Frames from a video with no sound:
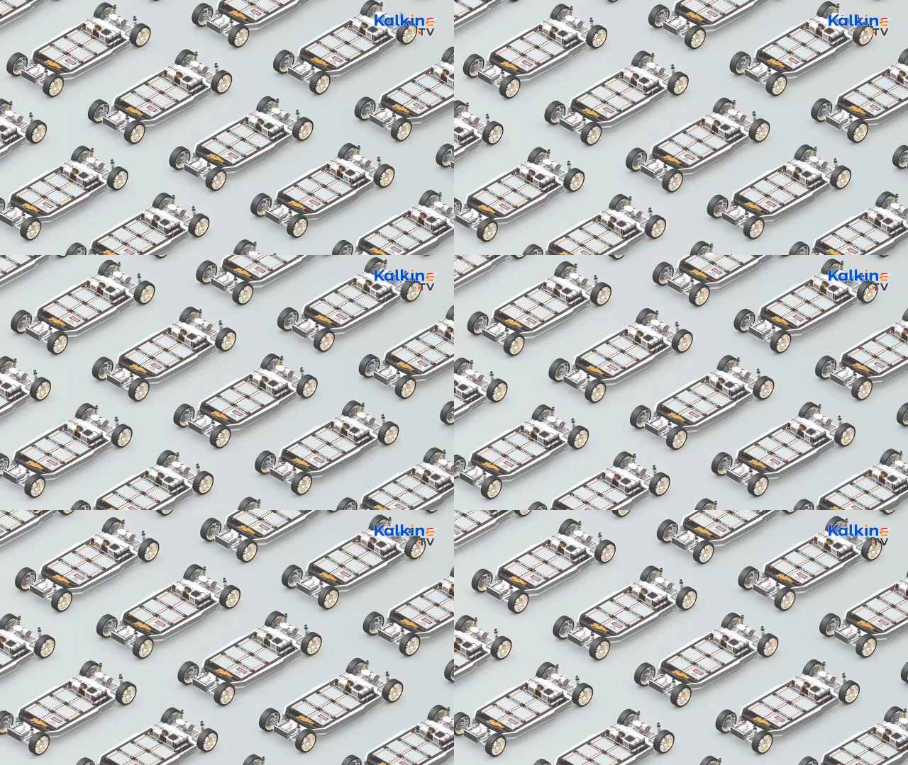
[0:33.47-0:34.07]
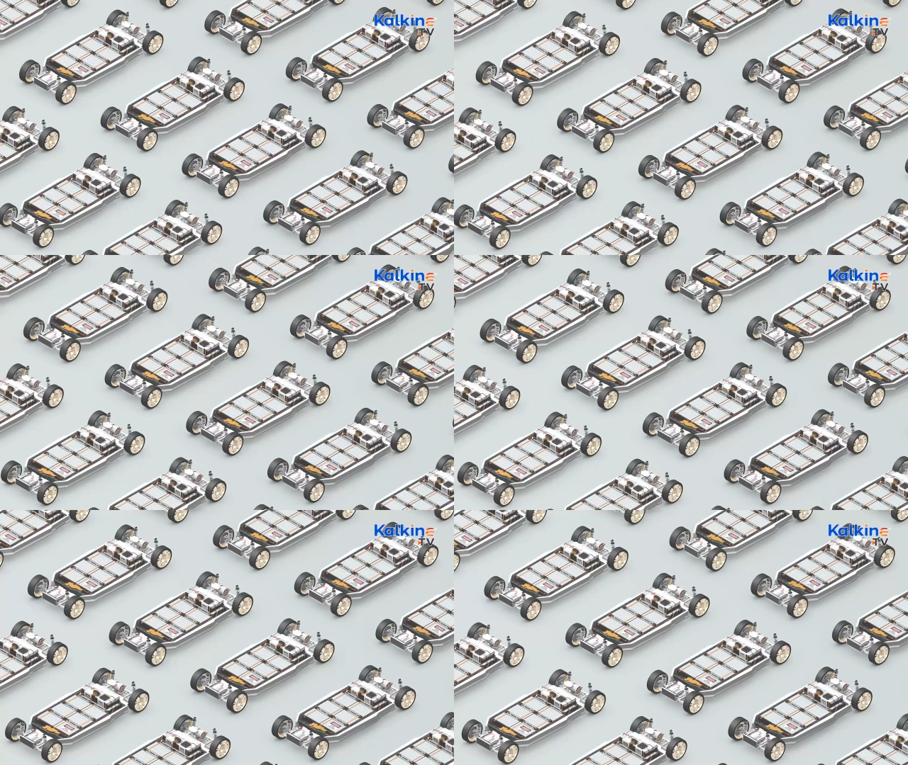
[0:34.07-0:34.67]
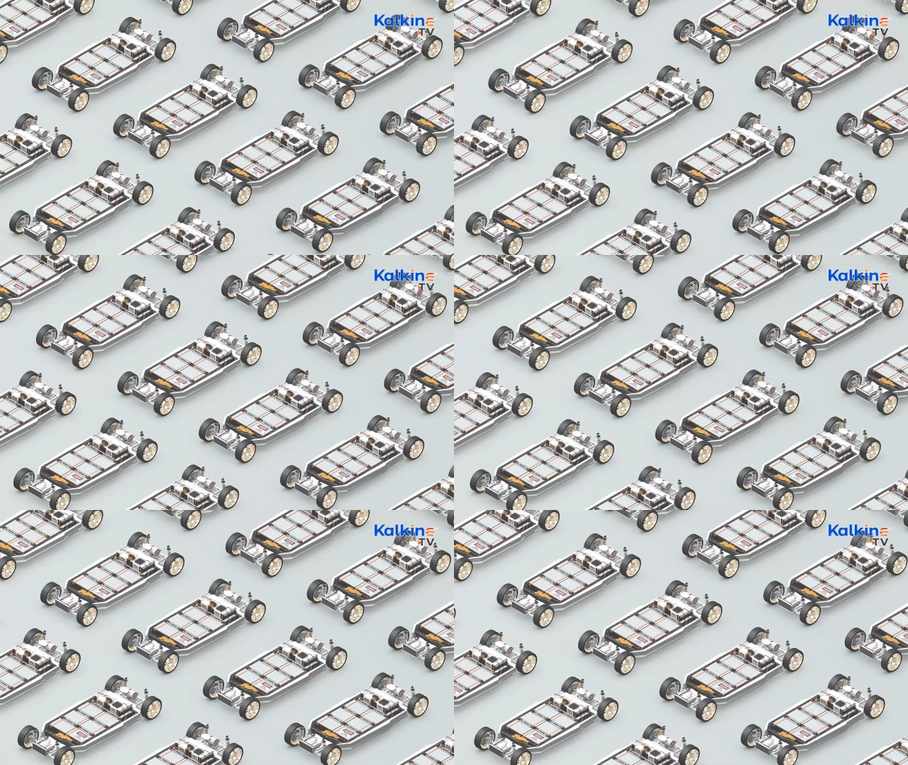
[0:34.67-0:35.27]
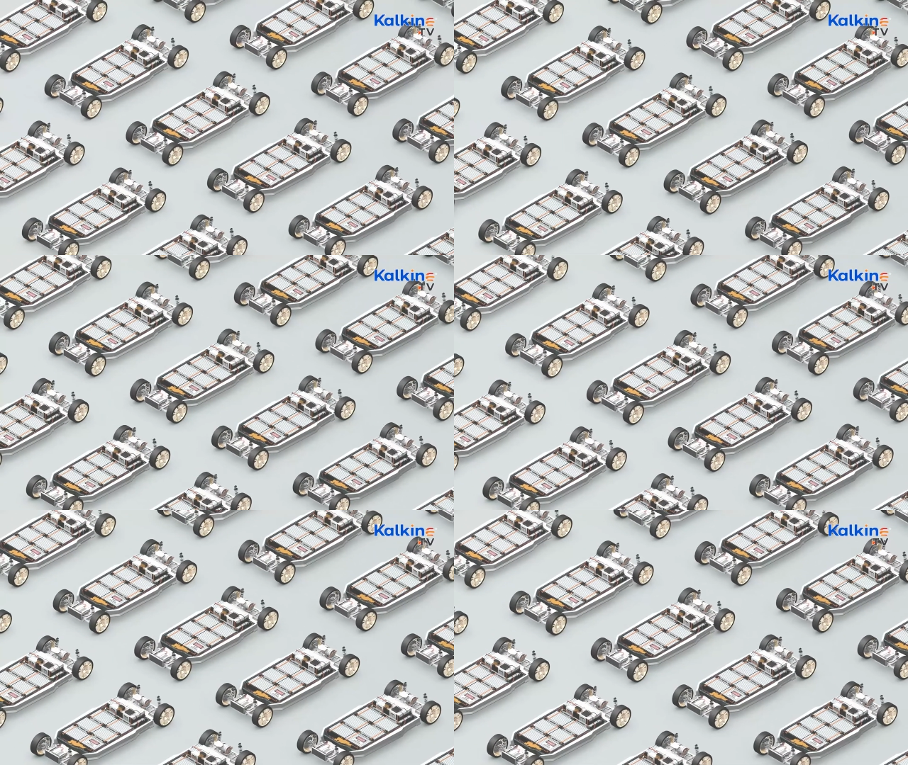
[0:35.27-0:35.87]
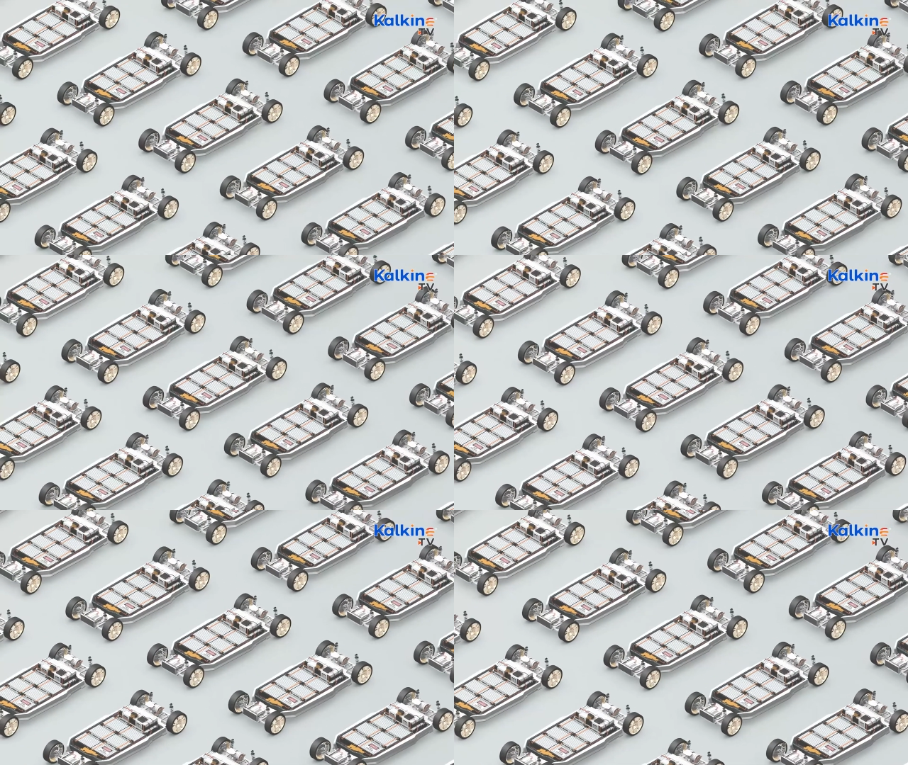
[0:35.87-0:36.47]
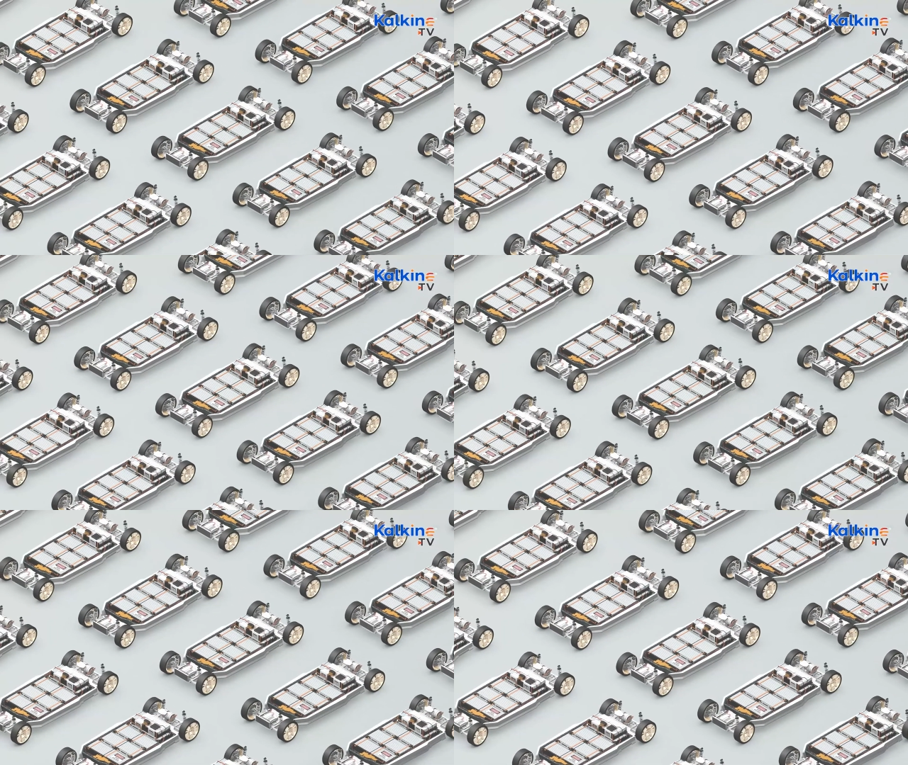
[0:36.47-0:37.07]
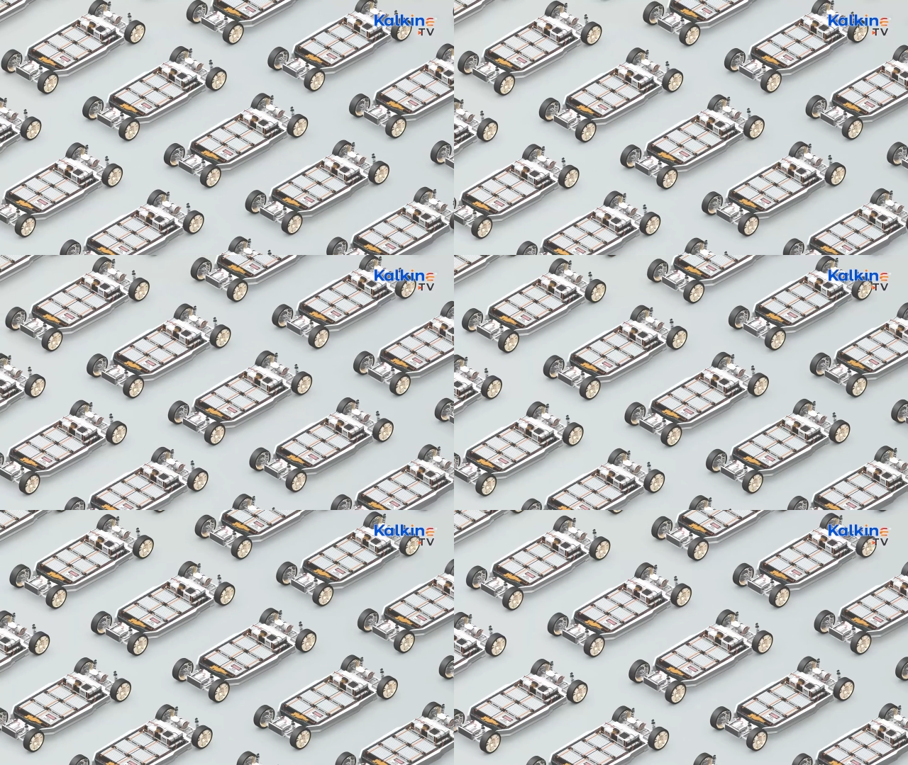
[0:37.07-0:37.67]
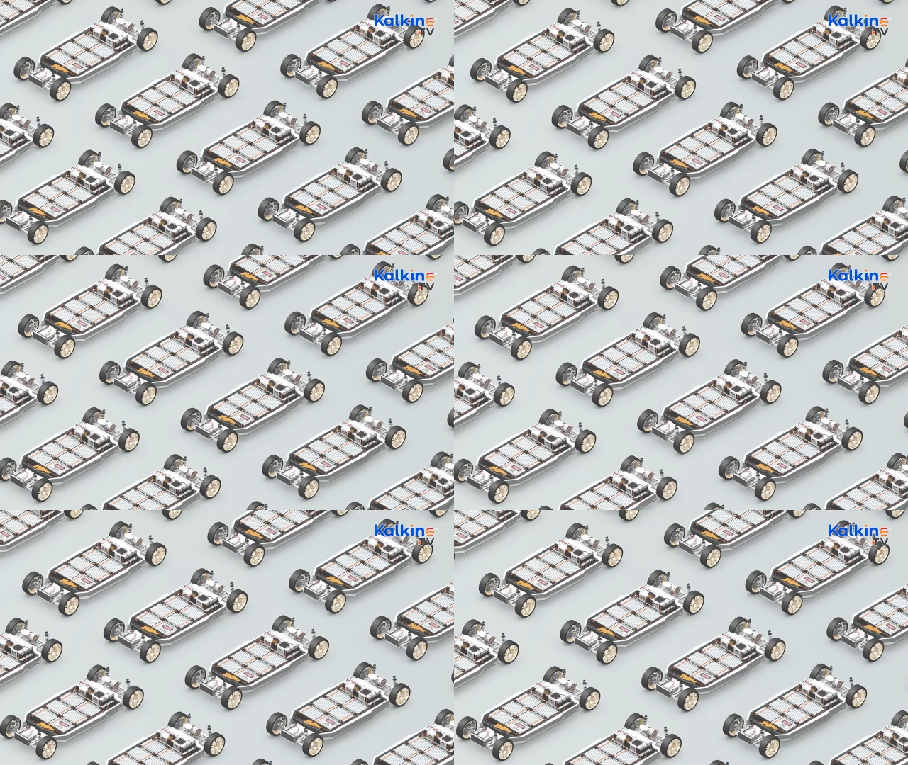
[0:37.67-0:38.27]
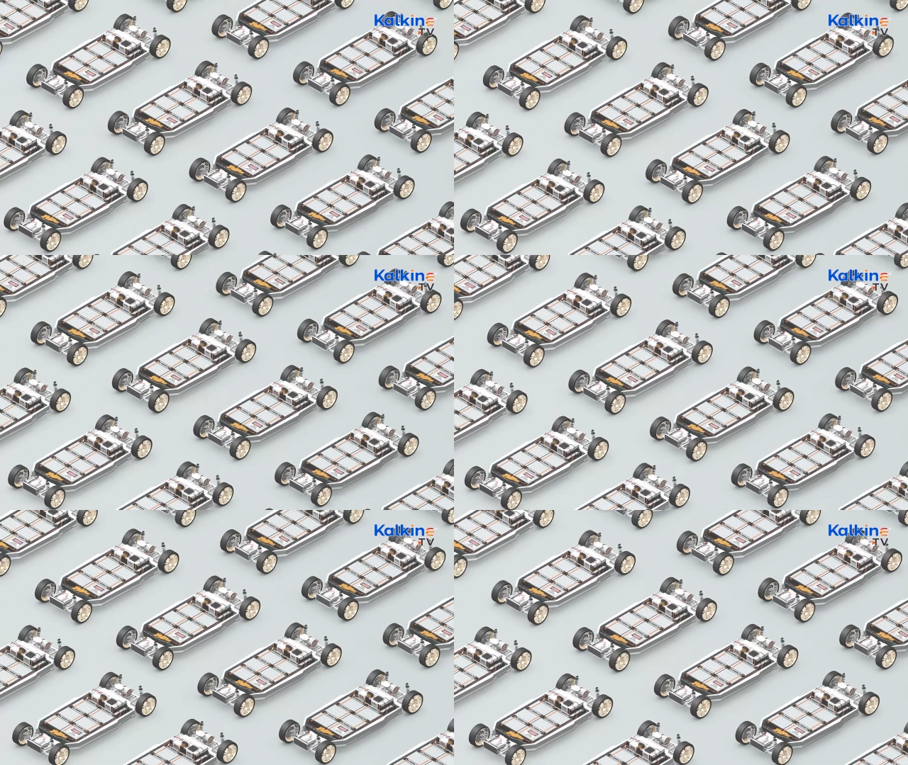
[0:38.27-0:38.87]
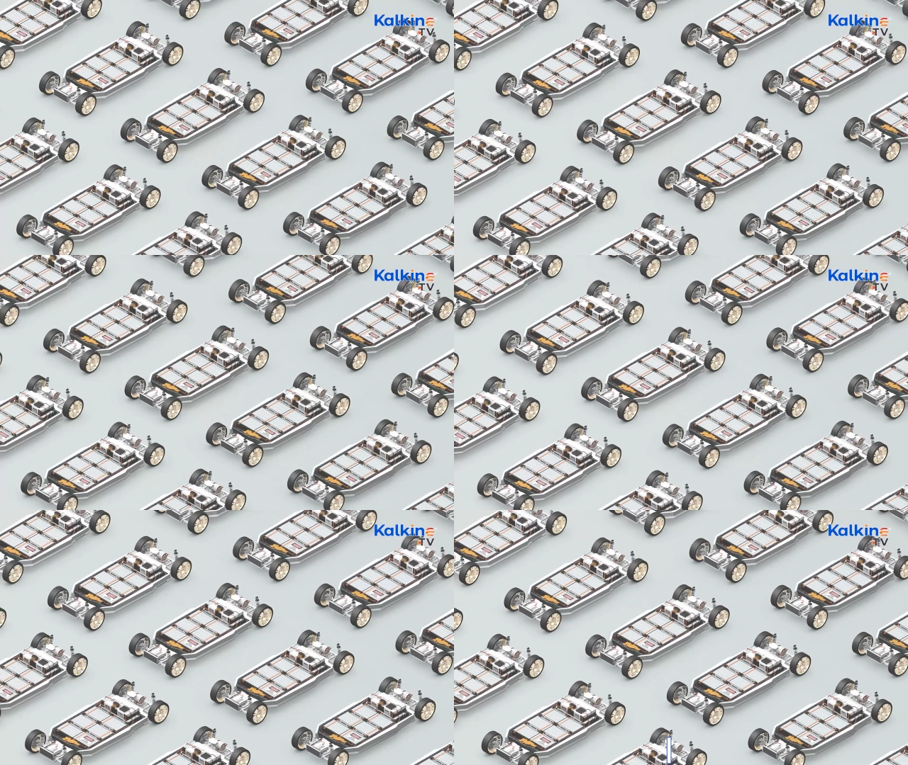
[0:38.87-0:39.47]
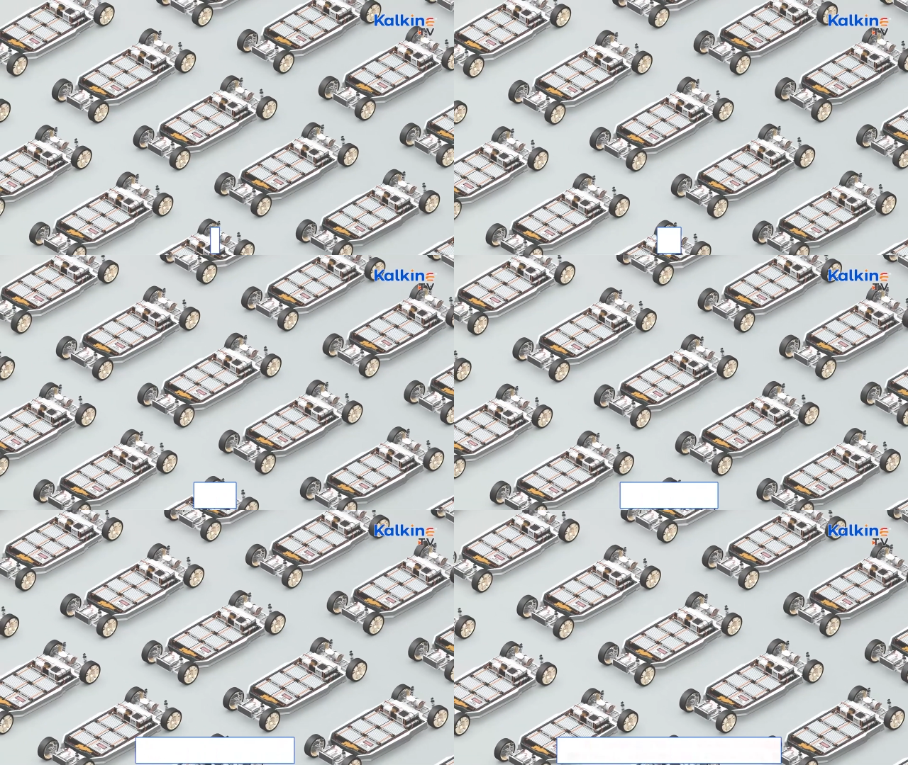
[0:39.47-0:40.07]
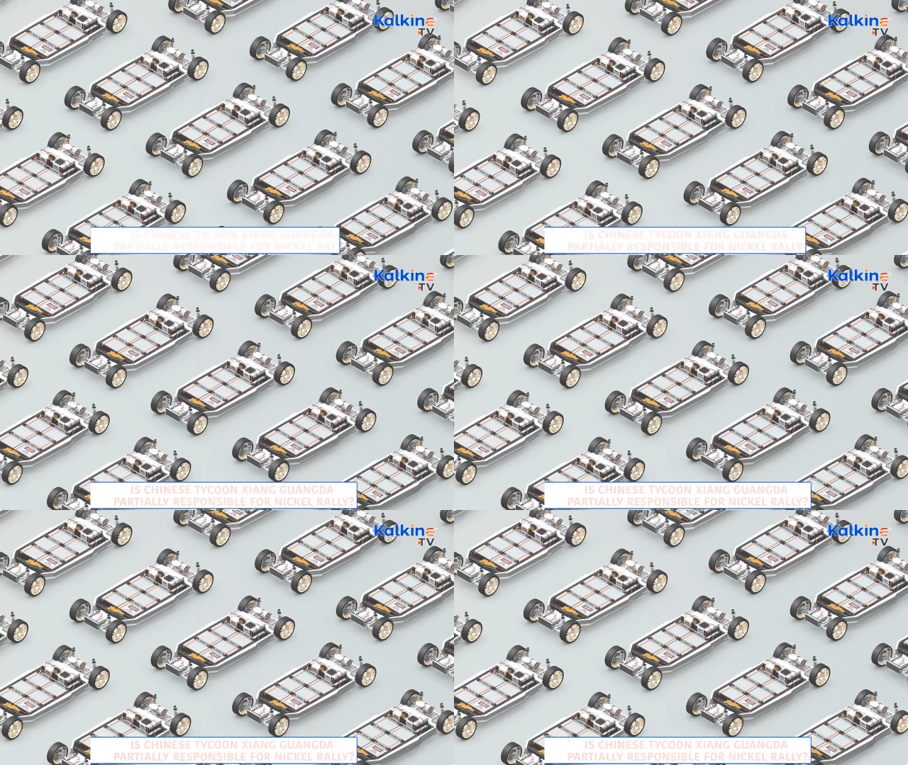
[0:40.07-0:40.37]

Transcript: (no speaker visible)